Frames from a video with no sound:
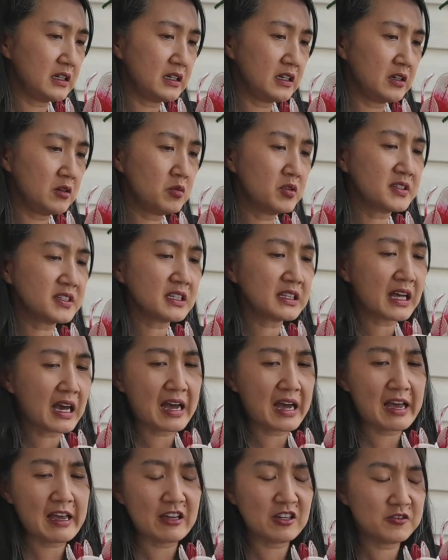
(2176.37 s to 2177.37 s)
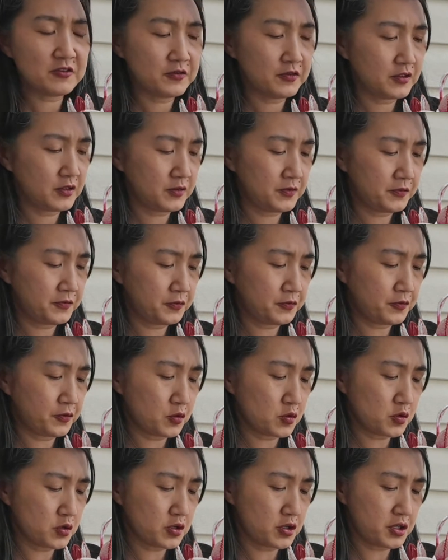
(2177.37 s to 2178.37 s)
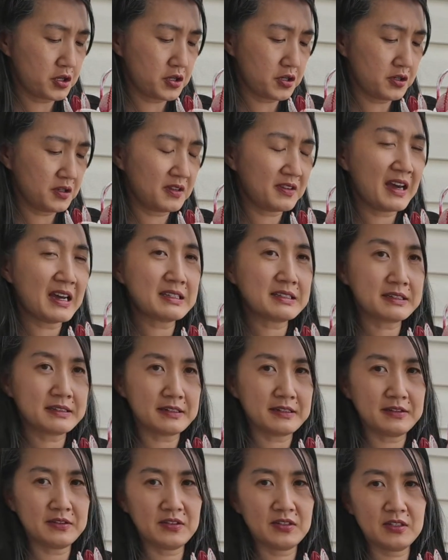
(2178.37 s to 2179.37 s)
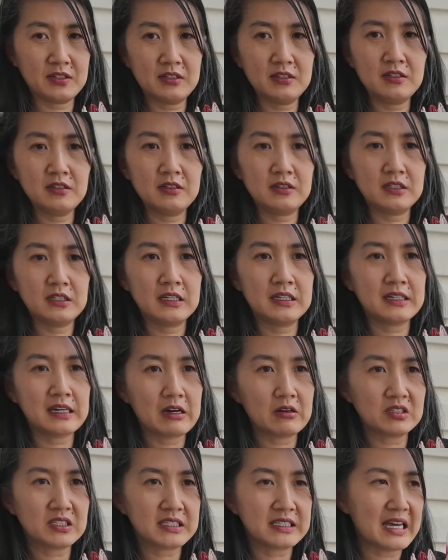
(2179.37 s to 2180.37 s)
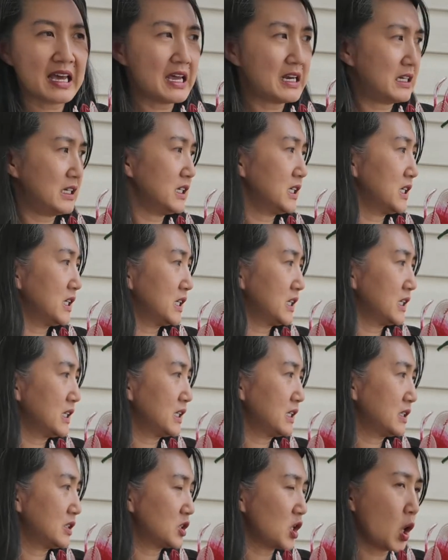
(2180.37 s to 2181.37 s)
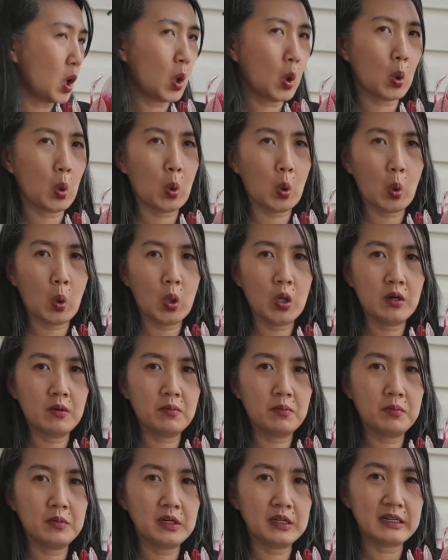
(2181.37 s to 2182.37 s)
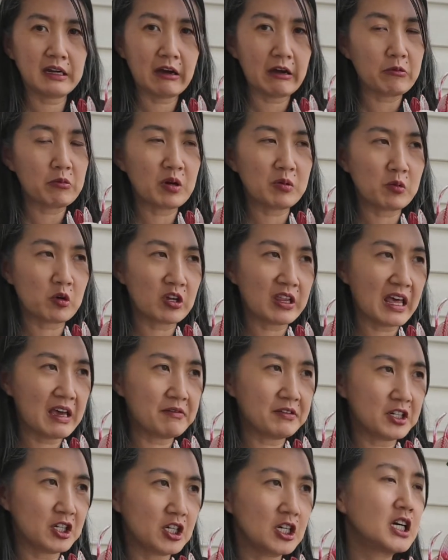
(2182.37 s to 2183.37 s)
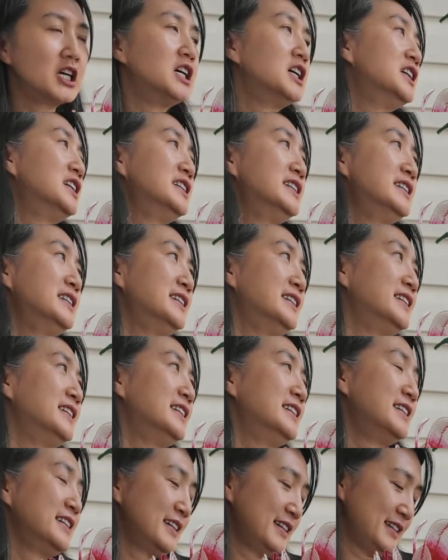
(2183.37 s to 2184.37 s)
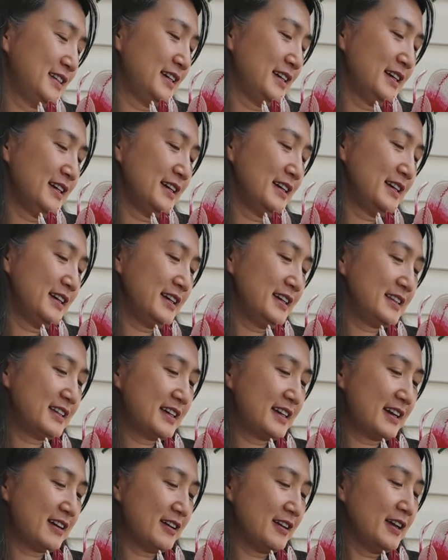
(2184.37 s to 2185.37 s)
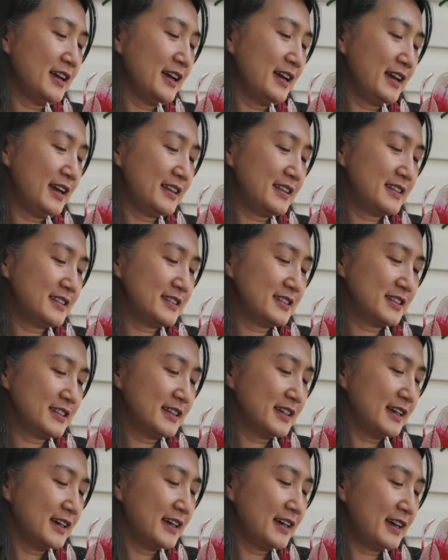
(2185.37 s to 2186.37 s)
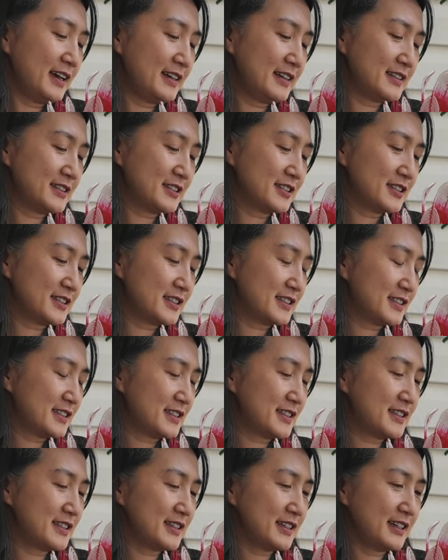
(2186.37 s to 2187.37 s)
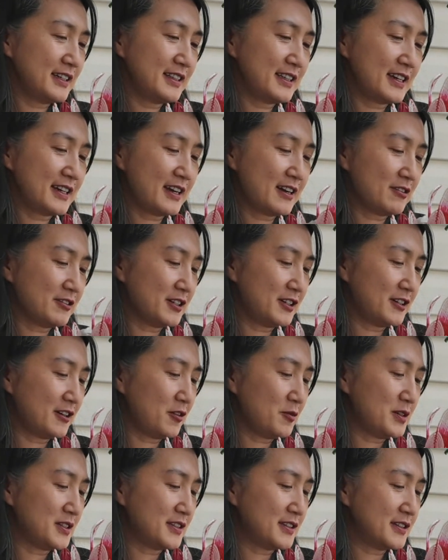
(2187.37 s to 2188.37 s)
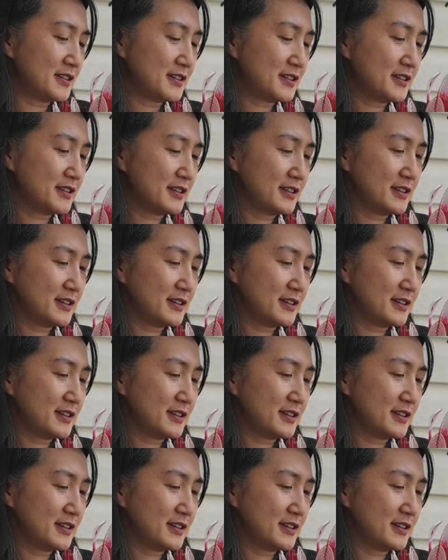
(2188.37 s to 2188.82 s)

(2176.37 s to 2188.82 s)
it was alive for that season, and now it's dead. So, and now I want more lavender. Isn't that how? And it just ain't that how it always is?